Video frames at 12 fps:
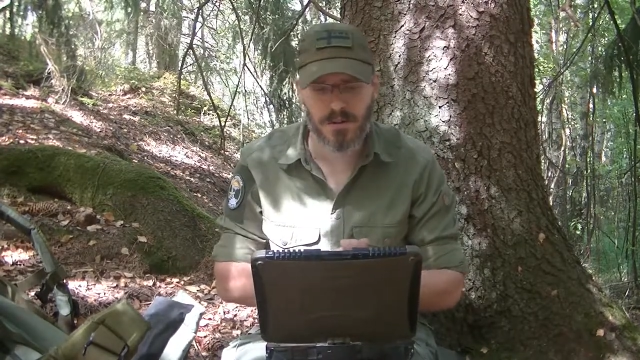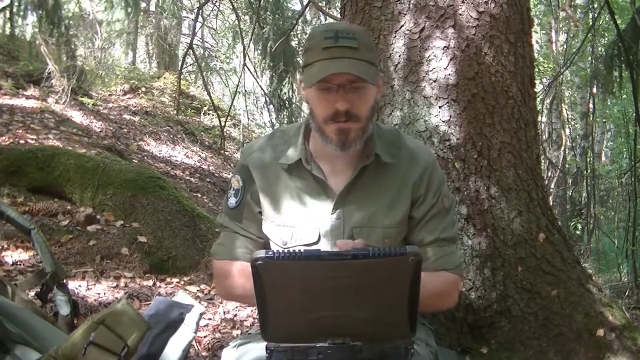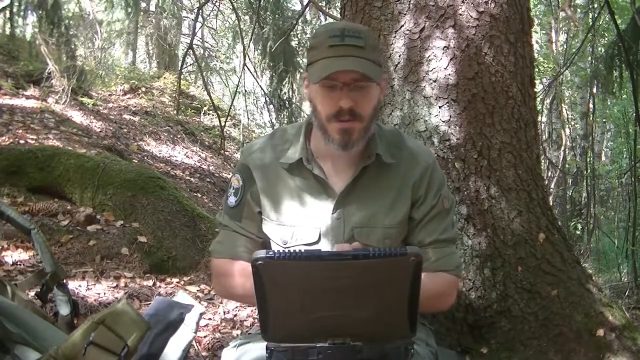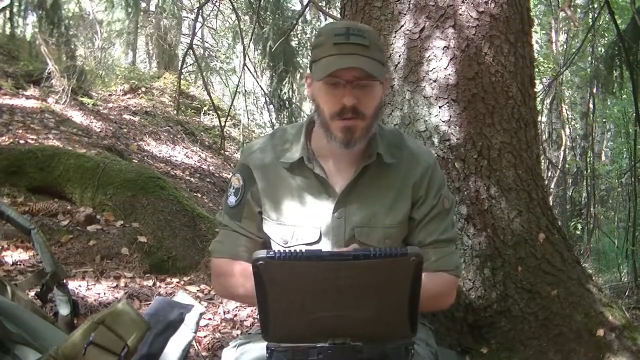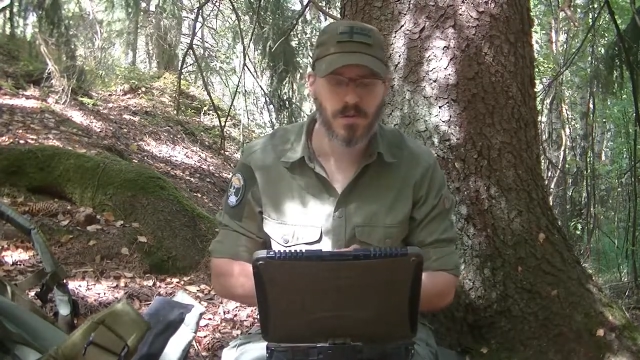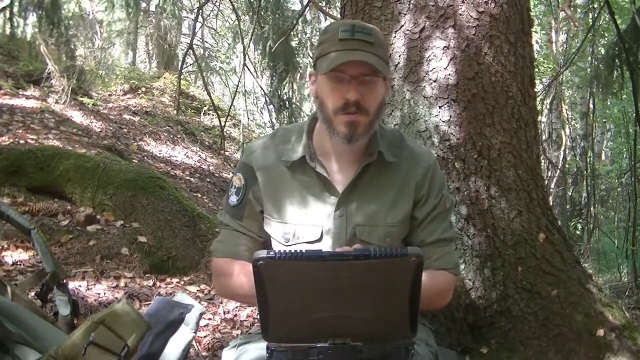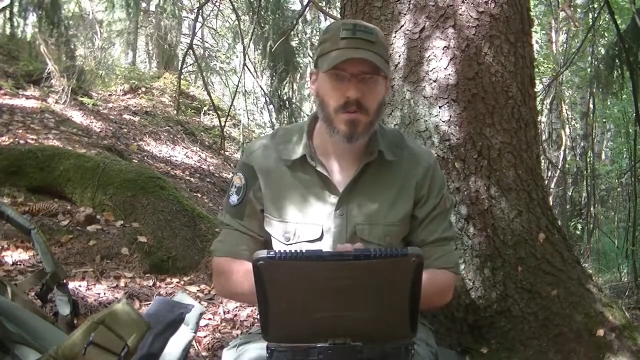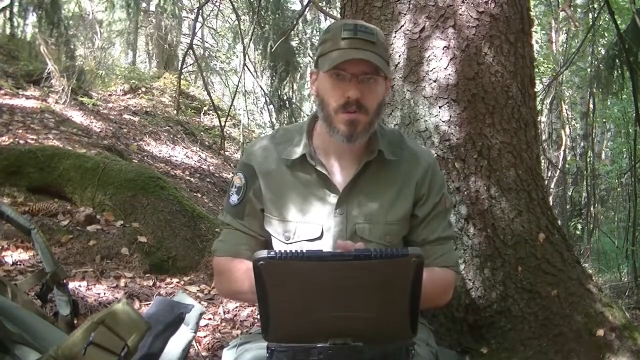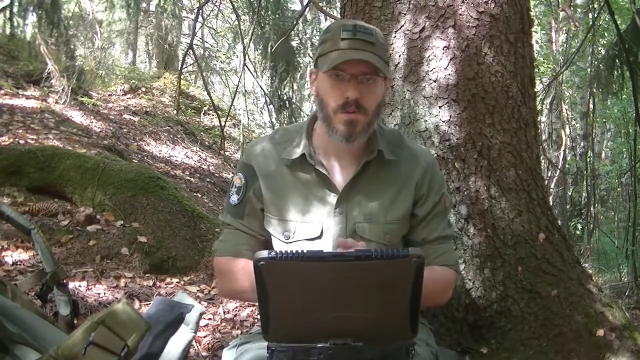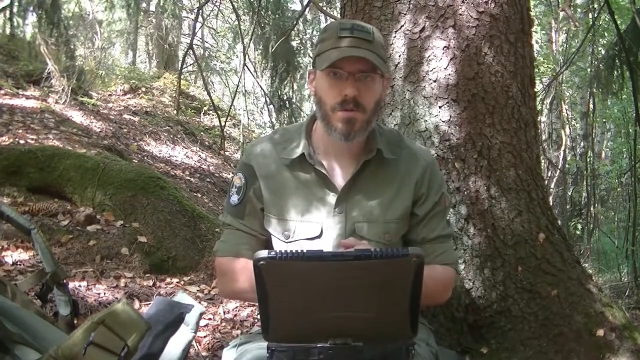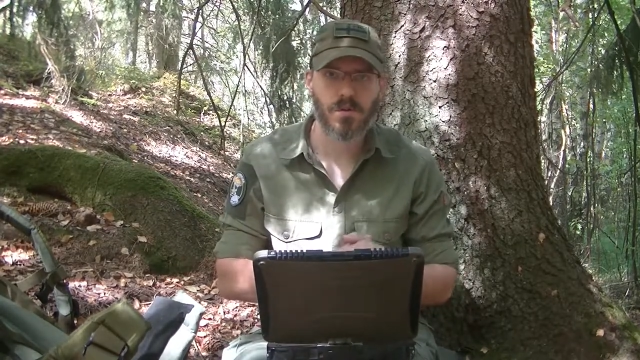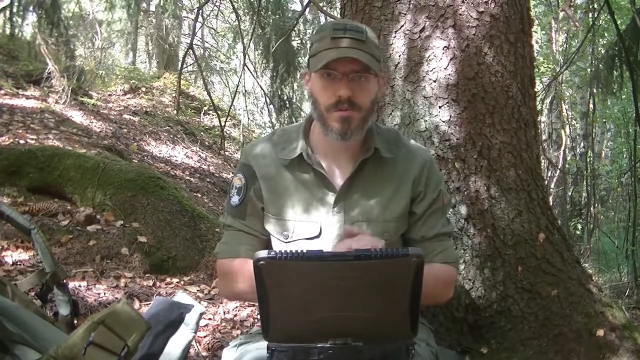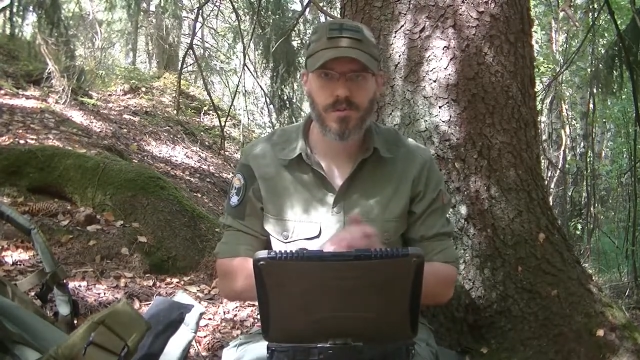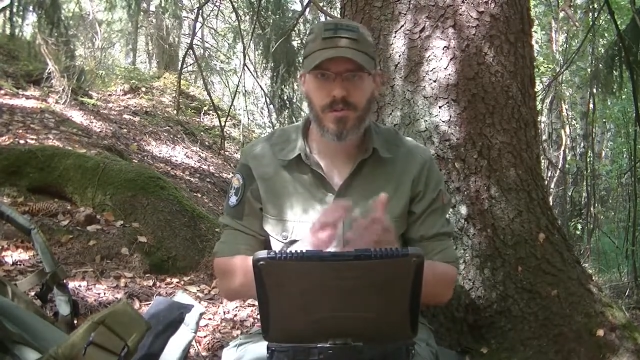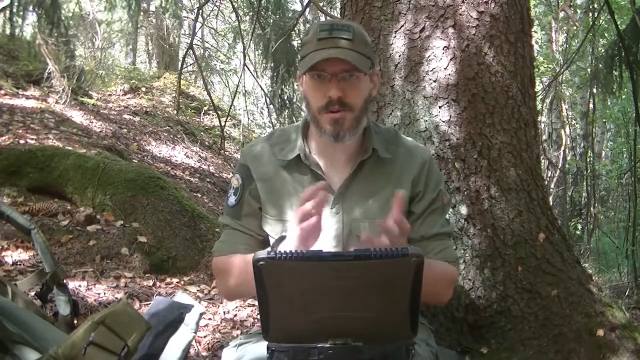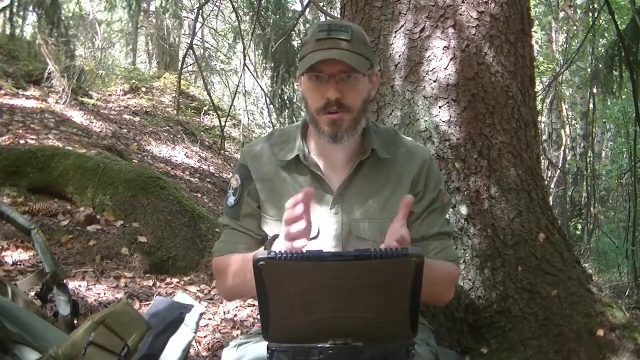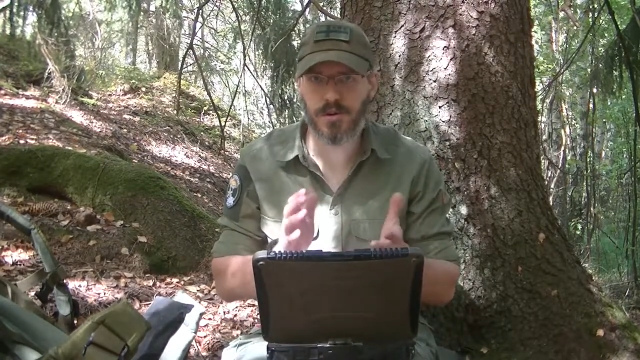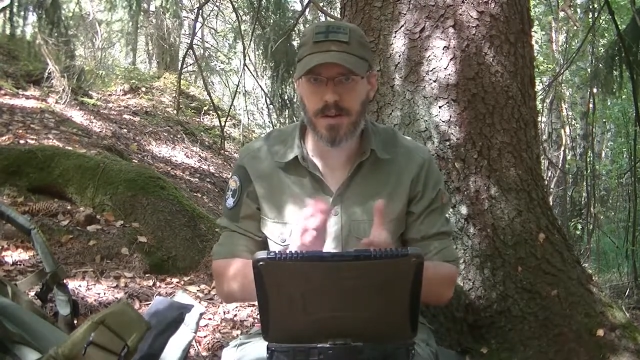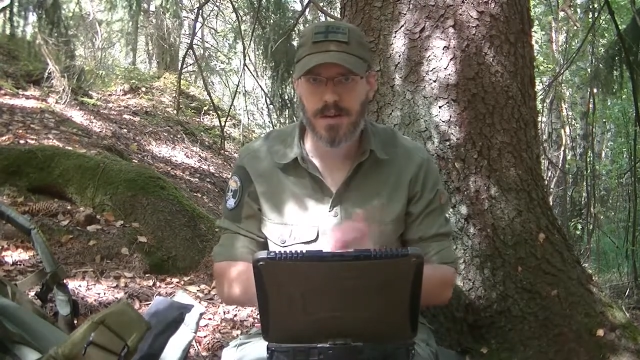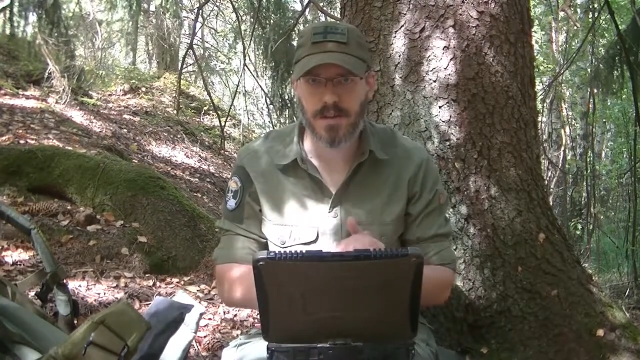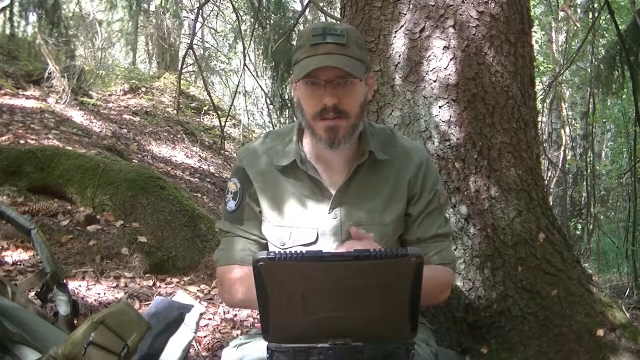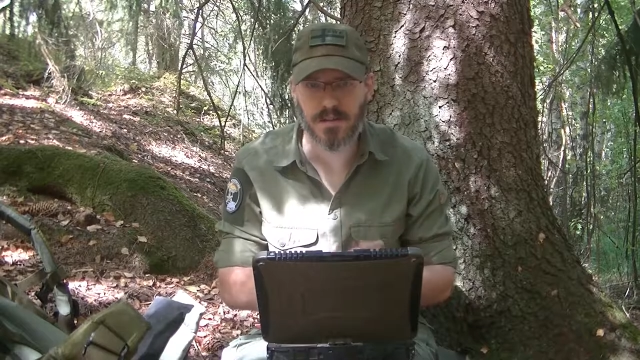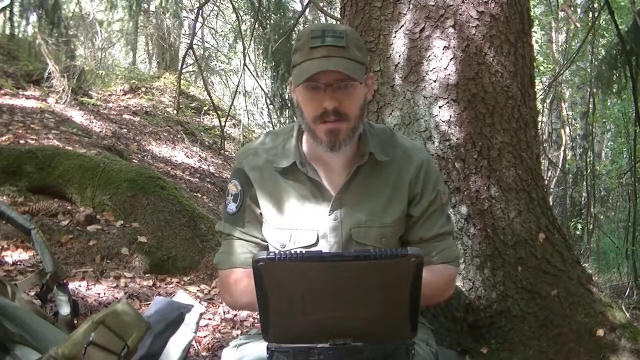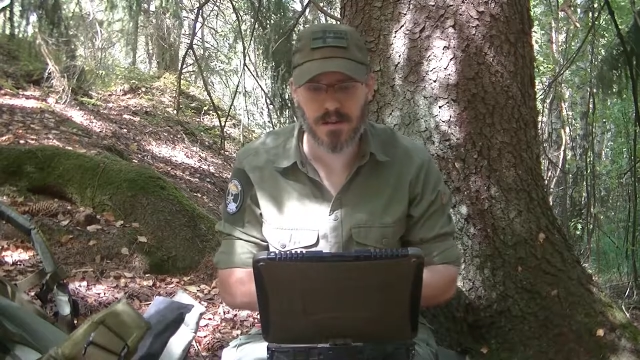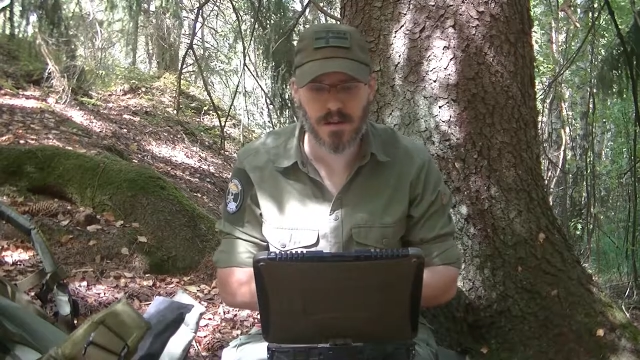a few so-called tourniquets.